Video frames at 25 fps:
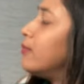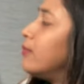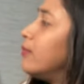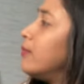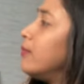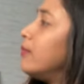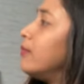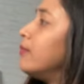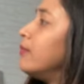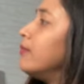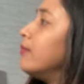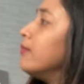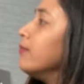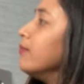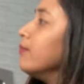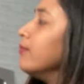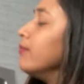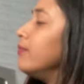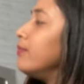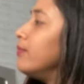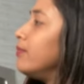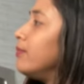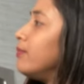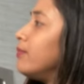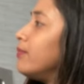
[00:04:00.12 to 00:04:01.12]

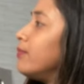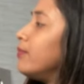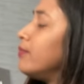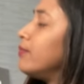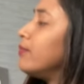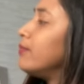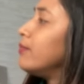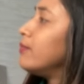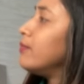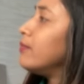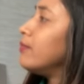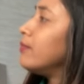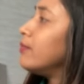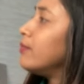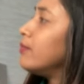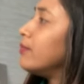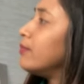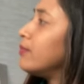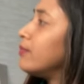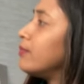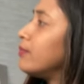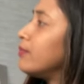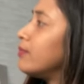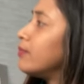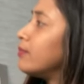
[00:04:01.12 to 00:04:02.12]

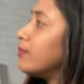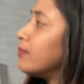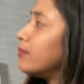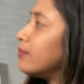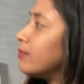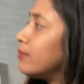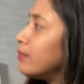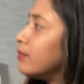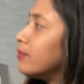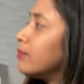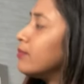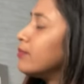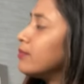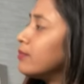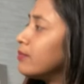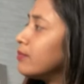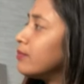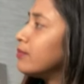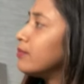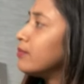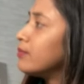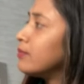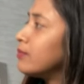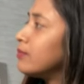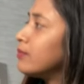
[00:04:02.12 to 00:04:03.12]

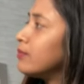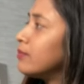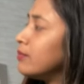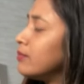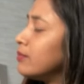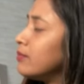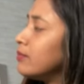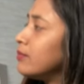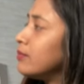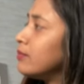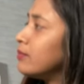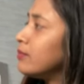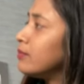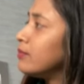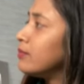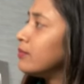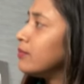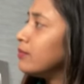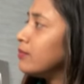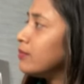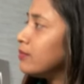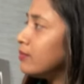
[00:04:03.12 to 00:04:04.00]
This person isn't speaking.